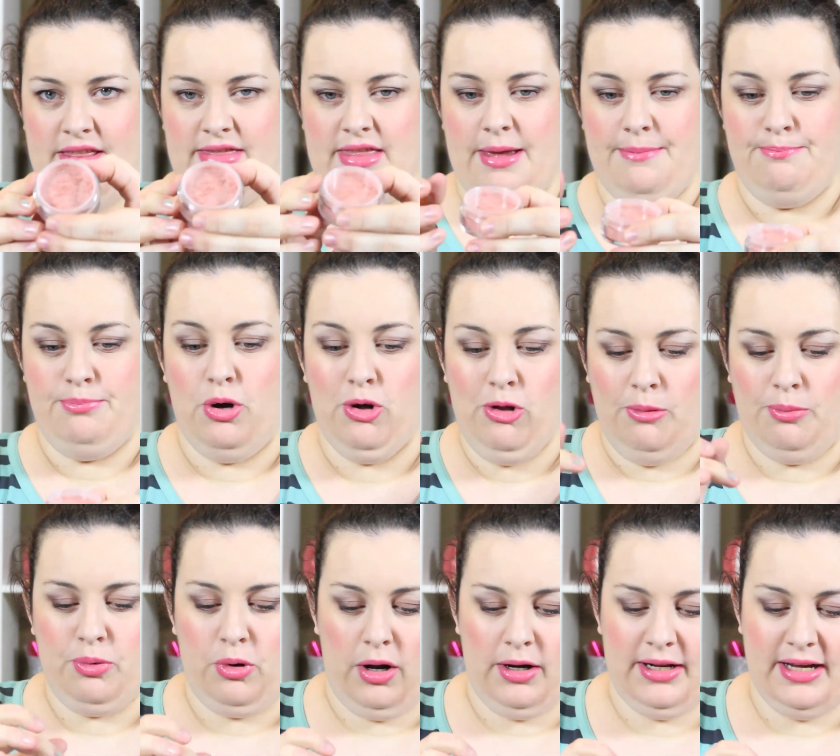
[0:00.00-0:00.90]
they
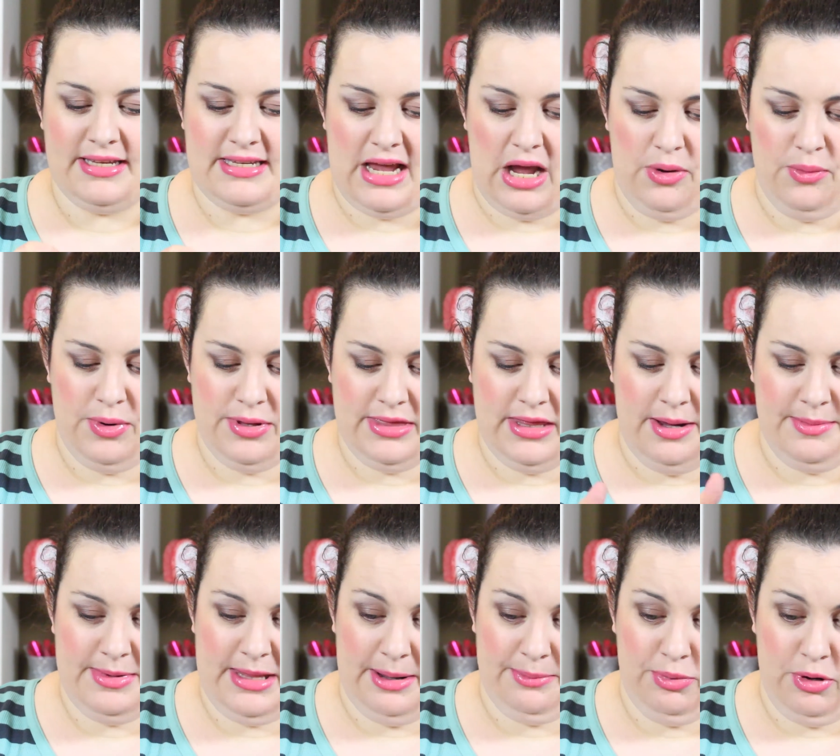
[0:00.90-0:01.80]
pull product out with
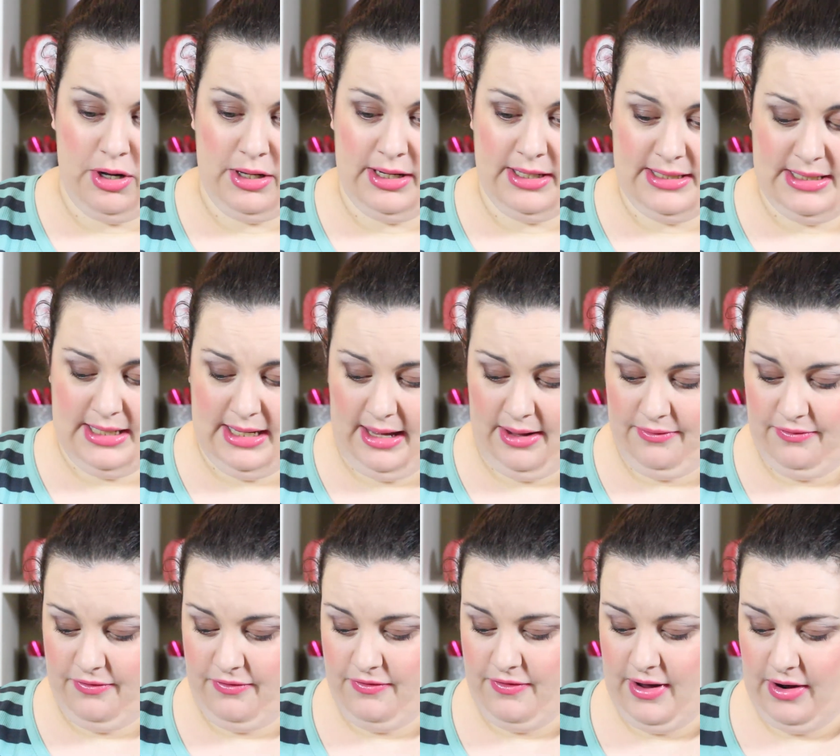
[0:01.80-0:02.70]
them, and that product can
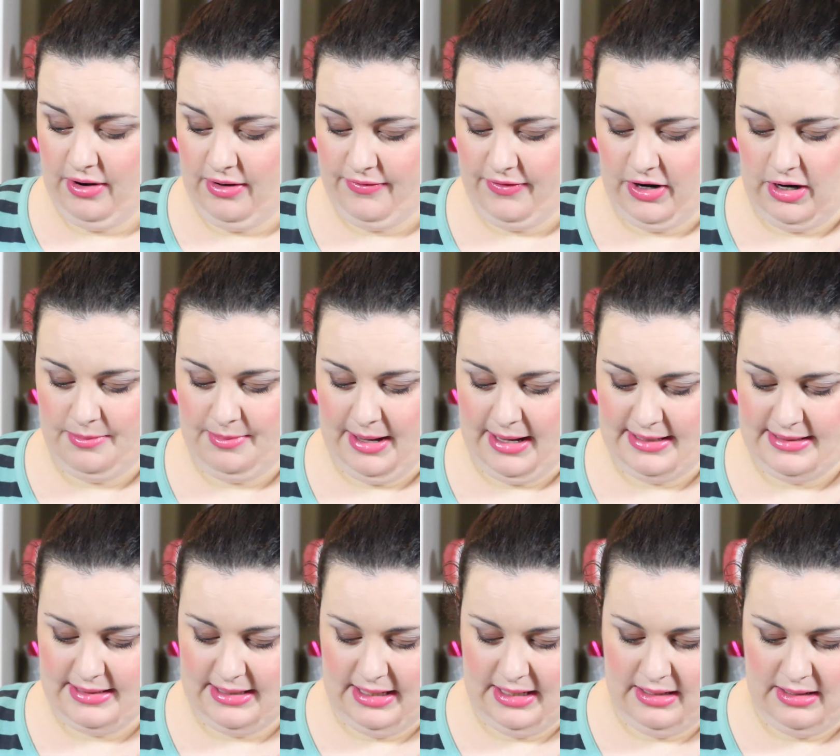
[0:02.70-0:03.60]
get very, very
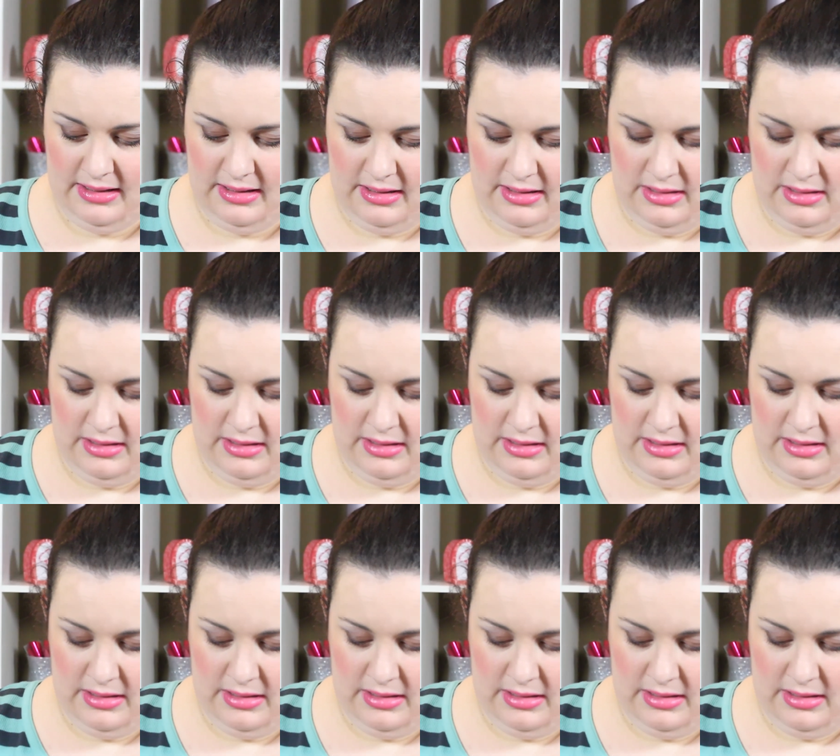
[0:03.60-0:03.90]
messy.